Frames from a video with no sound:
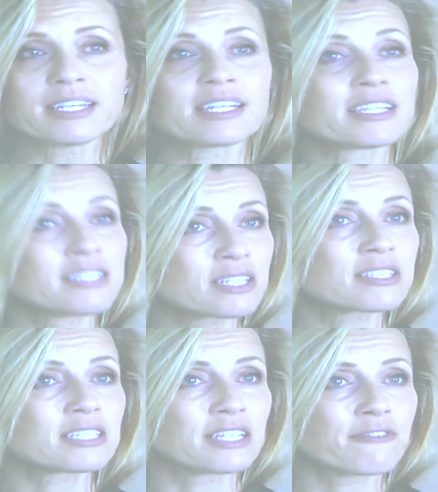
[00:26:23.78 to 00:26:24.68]
it is a
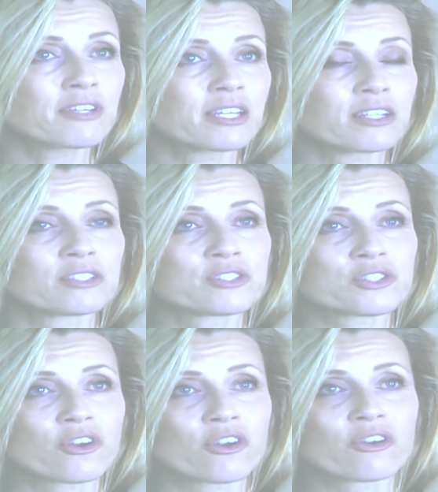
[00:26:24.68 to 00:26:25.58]
significant
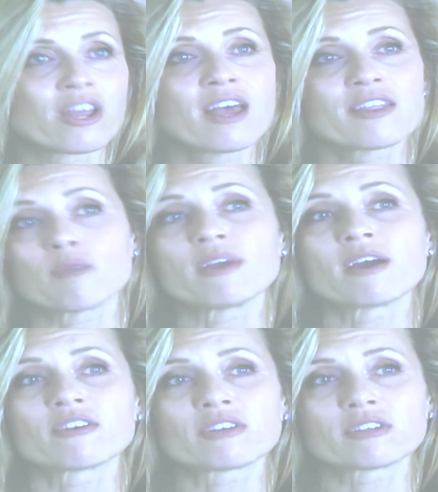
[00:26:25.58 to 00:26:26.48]
concern that we aren't